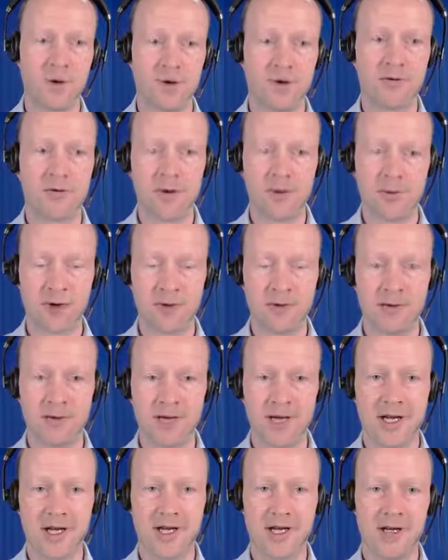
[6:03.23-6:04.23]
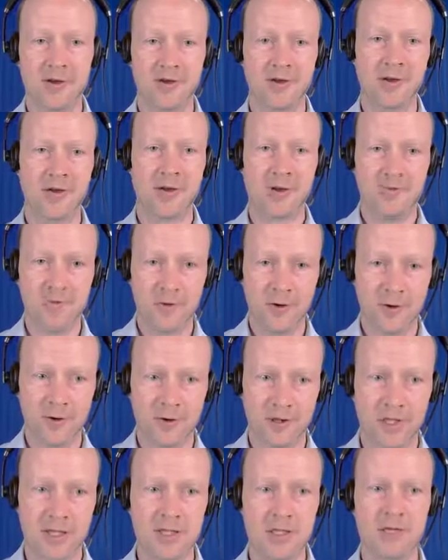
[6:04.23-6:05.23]
work remotely? And now the
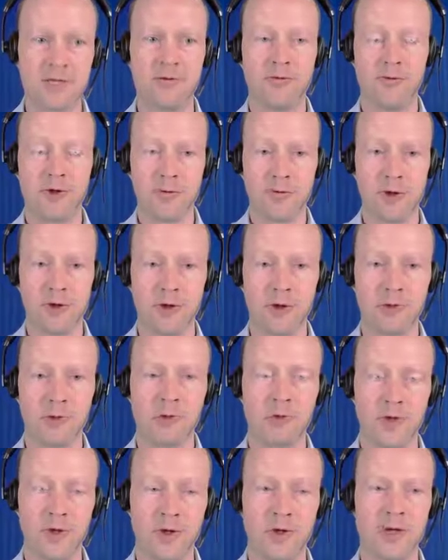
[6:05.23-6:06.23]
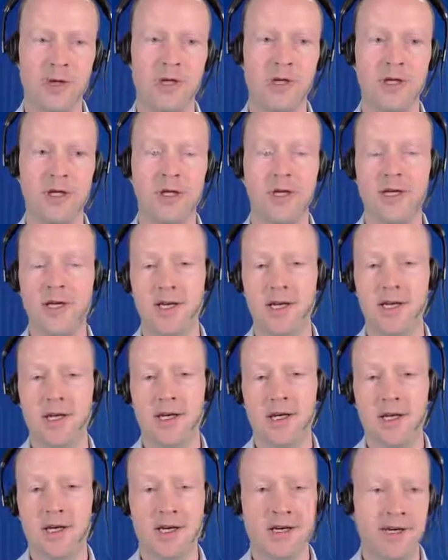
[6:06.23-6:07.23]
default is remote work.
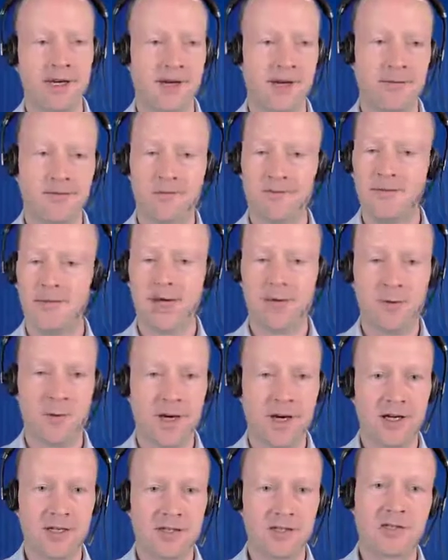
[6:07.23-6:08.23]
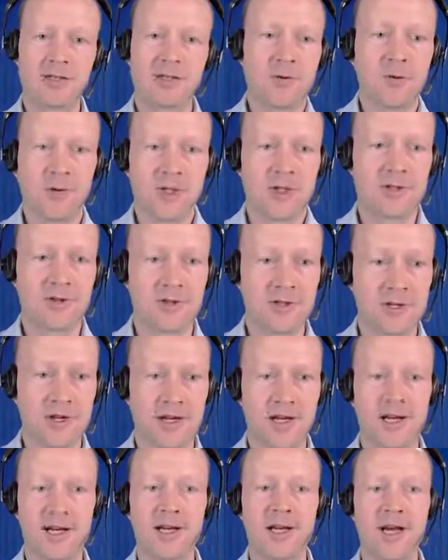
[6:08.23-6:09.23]
And we ask questions
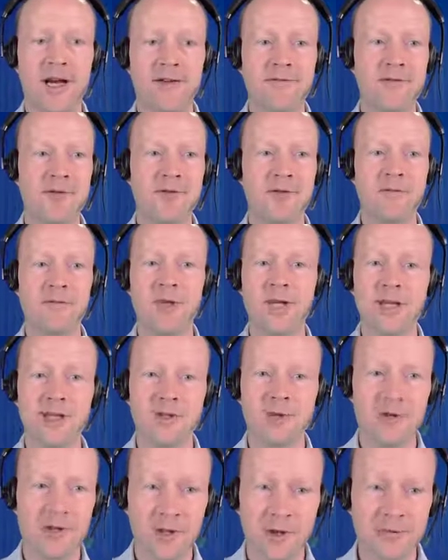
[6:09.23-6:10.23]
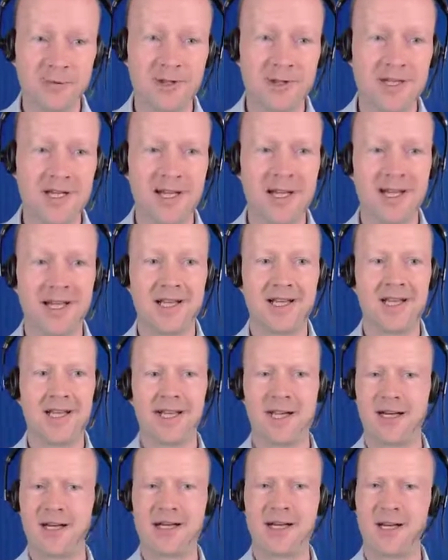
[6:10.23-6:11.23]
like, have you been to the office lately?
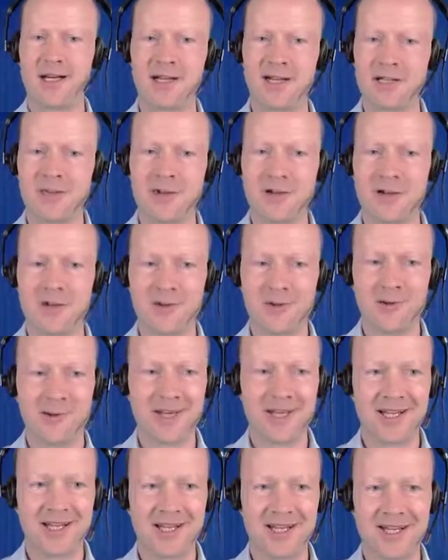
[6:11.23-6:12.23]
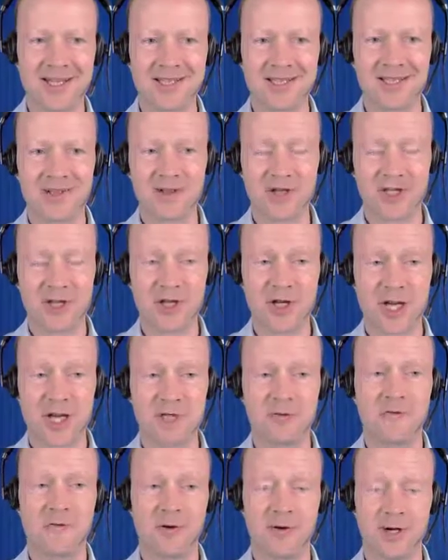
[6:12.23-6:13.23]
And I actually don't think that's going to
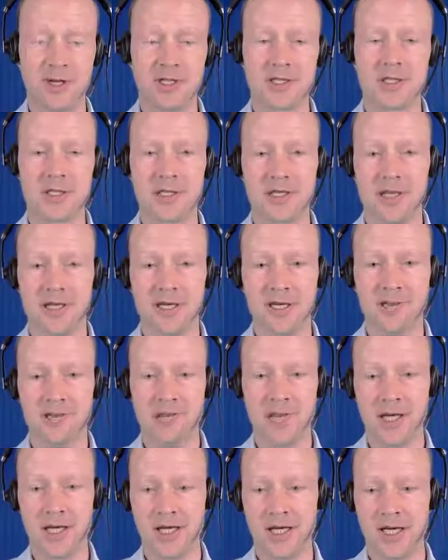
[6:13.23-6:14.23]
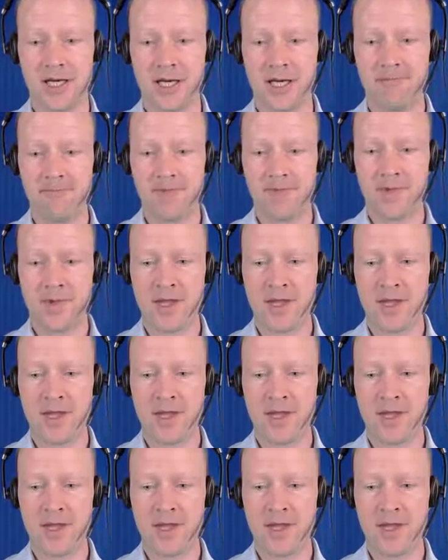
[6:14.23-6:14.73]
change for us in any